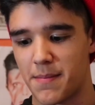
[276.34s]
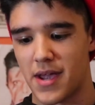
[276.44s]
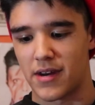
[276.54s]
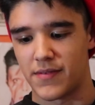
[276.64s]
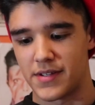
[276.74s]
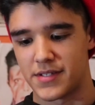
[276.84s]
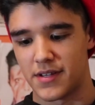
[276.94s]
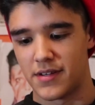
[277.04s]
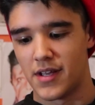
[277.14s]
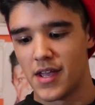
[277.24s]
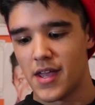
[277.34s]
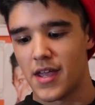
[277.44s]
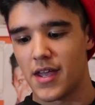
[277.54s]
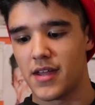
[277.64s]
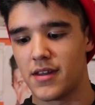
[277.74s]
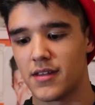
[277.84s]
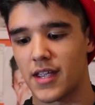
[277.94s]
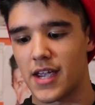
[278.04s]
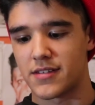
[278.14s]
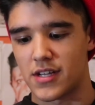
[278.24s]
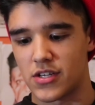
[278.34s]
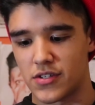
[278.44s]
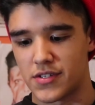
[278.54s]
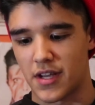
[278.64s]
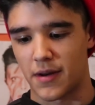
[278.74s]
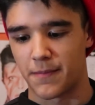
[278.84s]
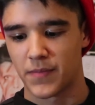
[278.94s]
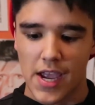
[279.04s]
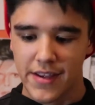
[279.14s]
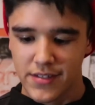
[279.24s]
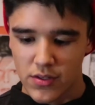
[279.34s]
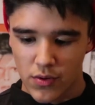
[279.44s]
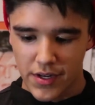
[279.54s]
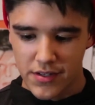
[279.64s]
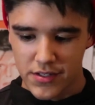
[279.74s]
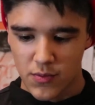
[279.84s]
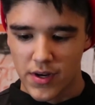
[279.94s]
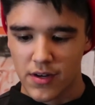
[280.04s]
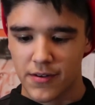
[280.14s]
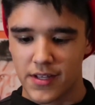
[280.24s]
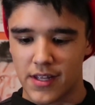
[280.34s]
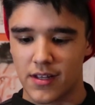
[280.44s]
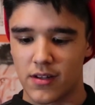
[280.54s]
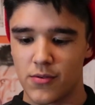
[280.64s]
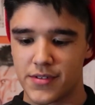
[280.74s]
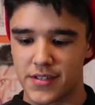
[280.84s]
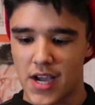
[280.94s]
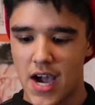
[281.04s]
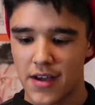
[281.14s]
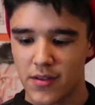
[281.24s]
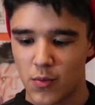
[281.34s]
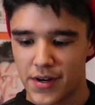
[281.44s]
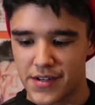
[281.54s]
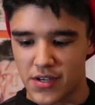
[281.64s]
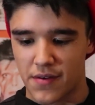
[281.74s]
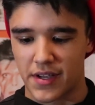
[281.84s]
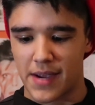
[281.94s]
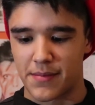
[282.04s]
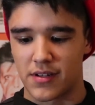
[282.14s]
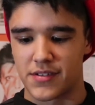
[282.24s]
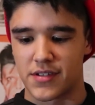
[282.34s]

manifested in the gas station scene. As an audience, we learn that the losers are the winners of a capitalist